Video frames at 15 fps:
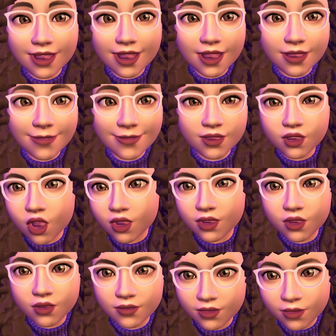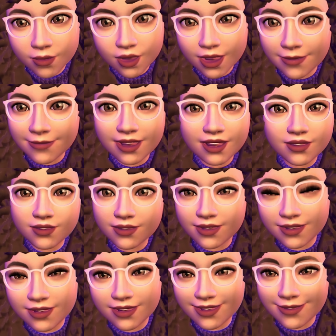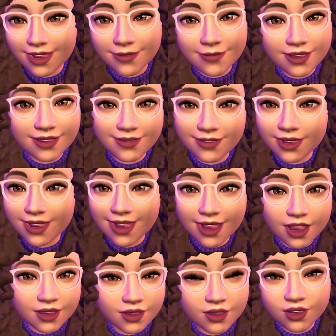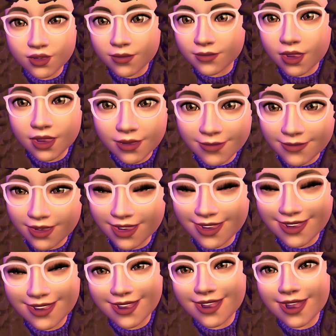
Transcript: There are no firmware updates or anything like that because they're just plug and play,